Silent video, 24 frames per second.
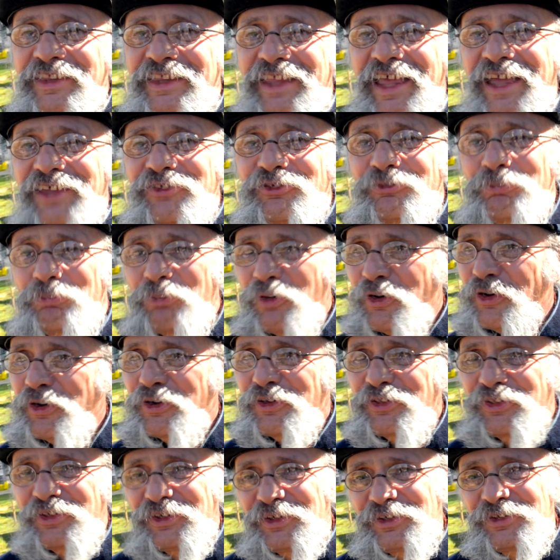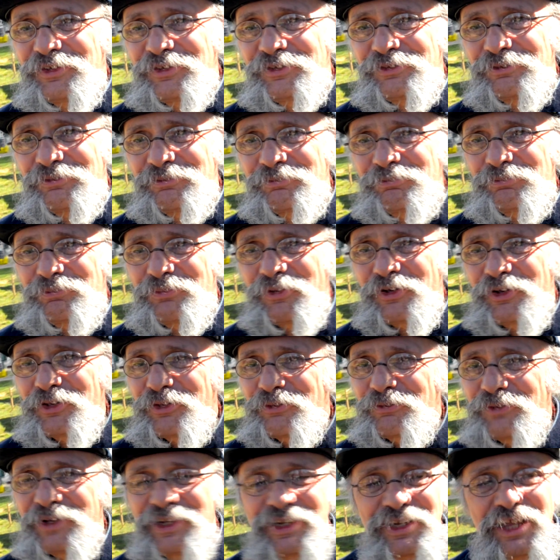That's part of the
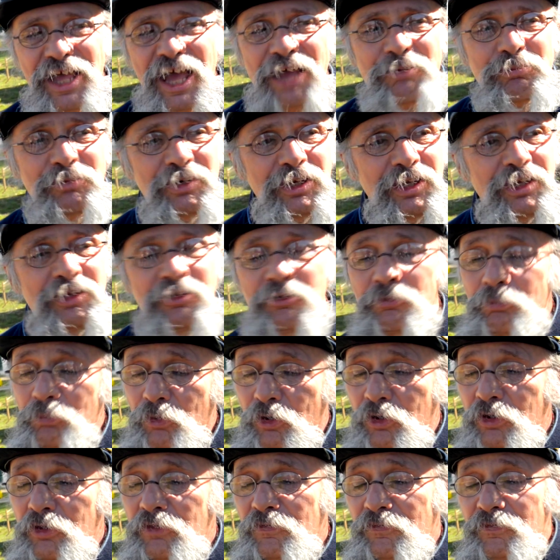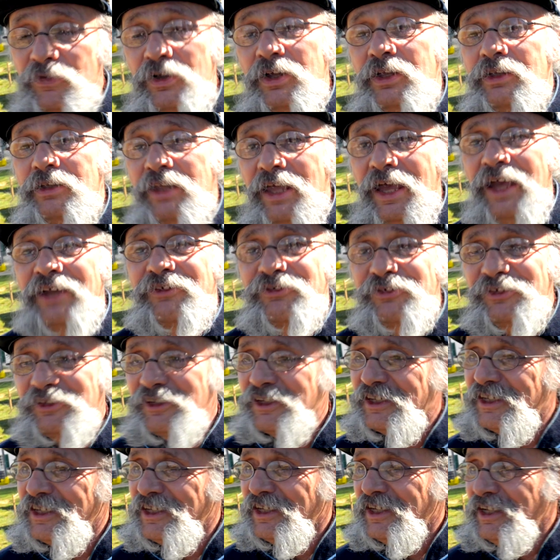reenactment. It was part of the fun, actually.
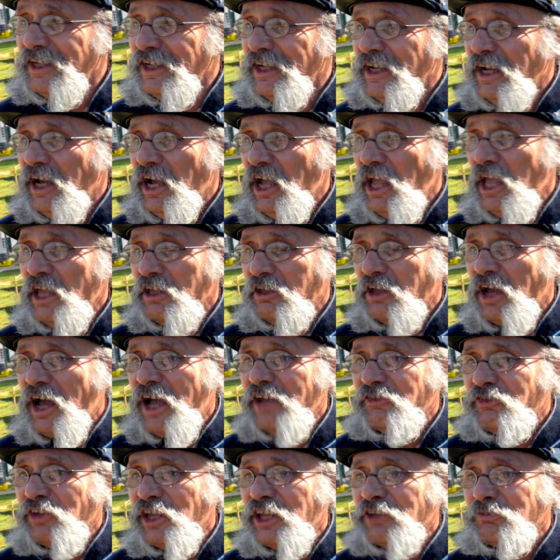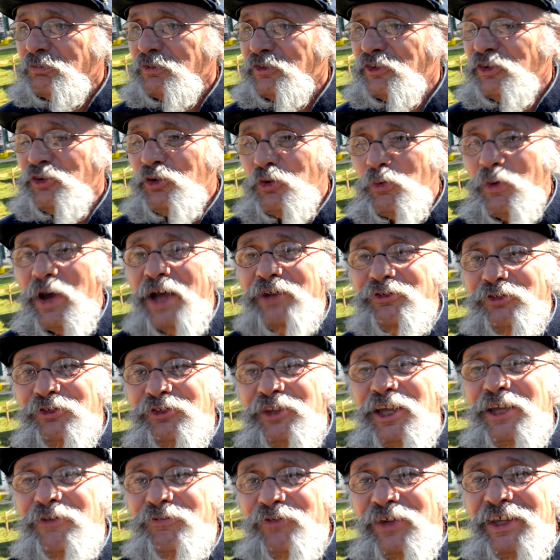I had guys ask me, "So you actually
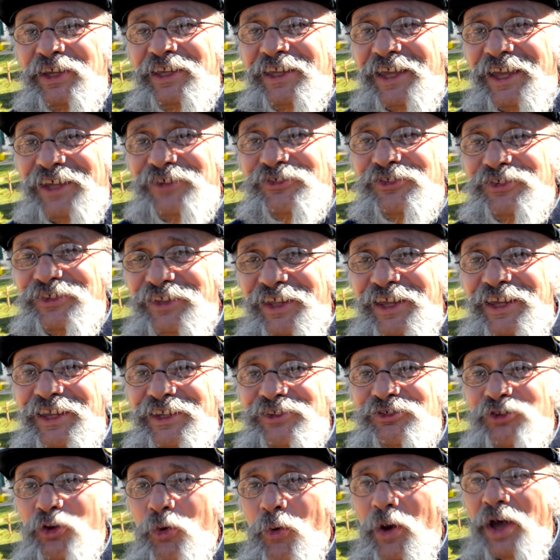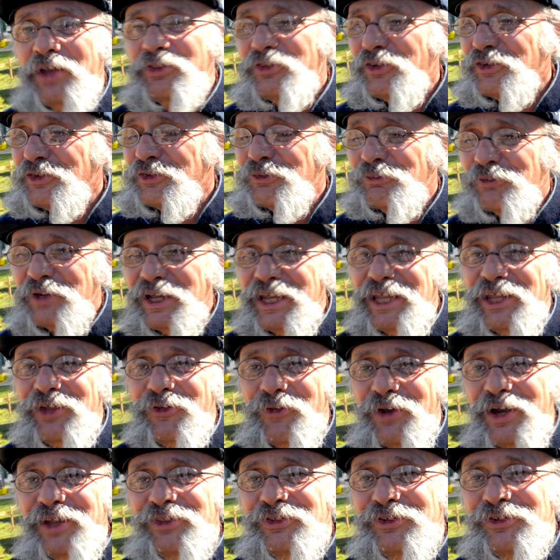take vacation days, go out there in the rain,
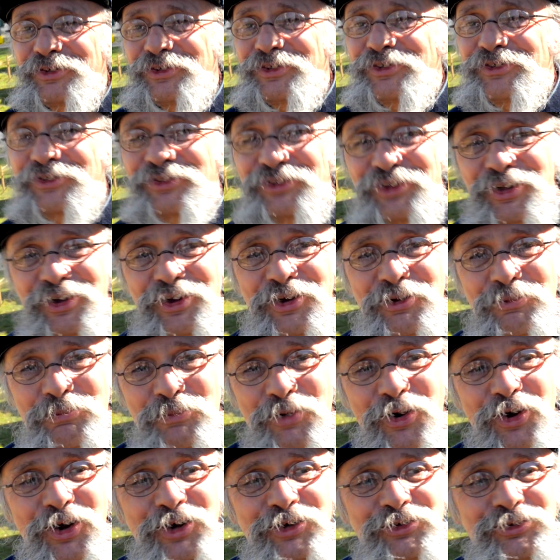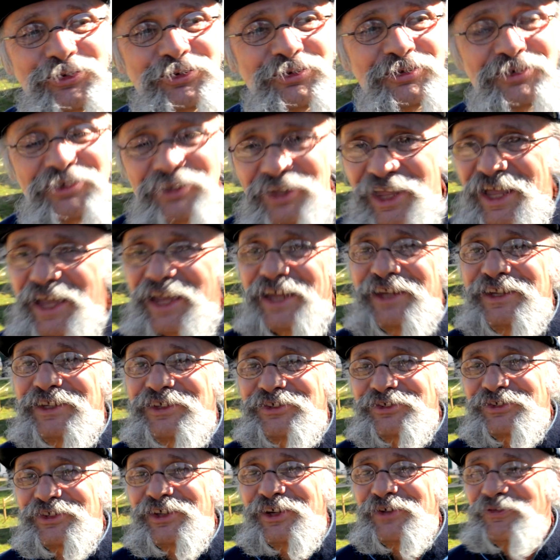go out there in the snow, march, lay in this
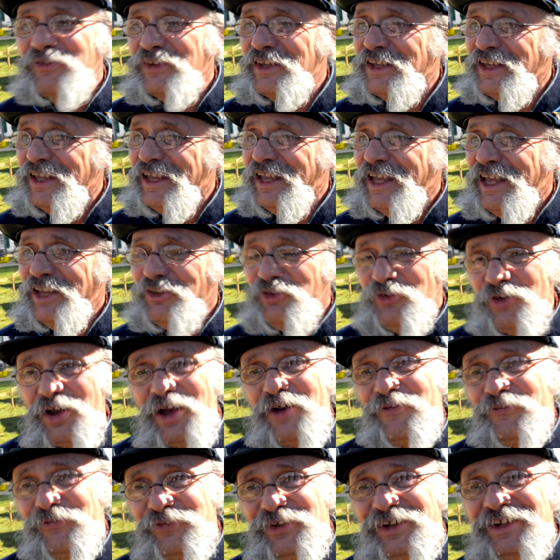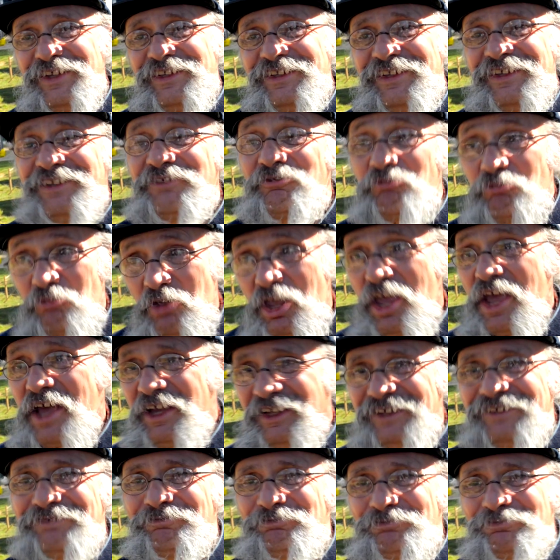stuff, and you have fun?" I said, yeah,
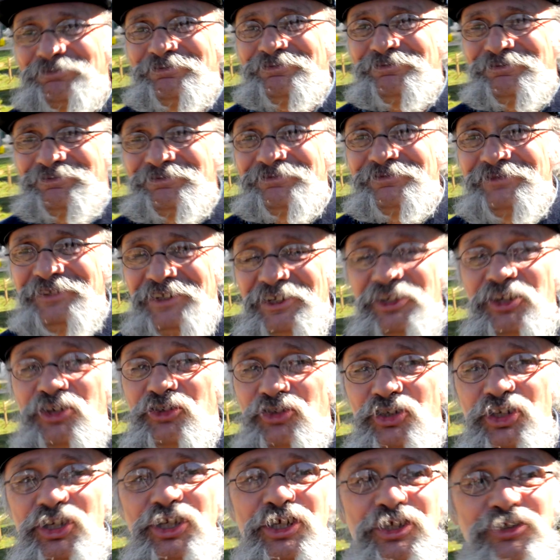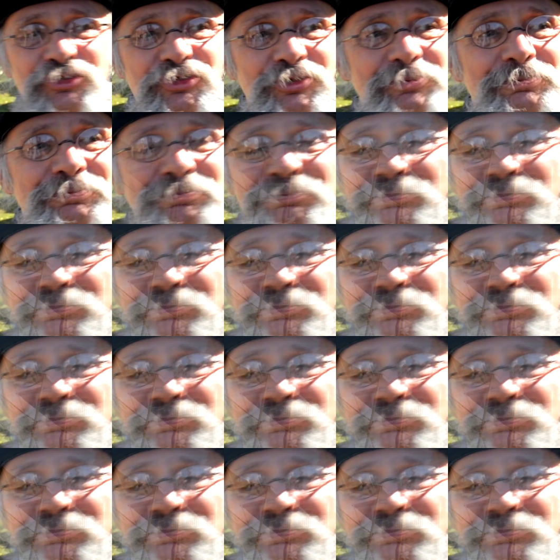because it is.